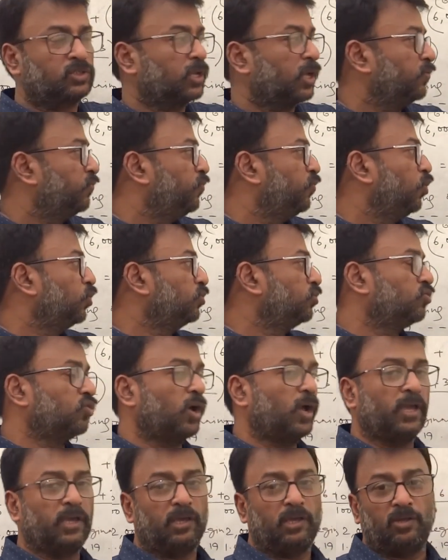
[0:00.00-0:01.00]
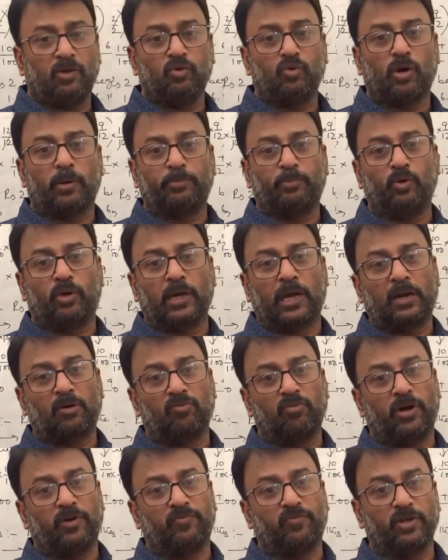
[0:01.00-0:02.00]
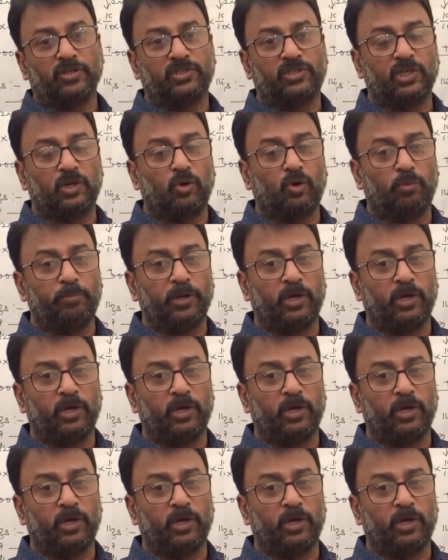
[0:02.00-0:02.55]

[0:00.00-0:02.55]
and fourth drawing you have to calculate for 0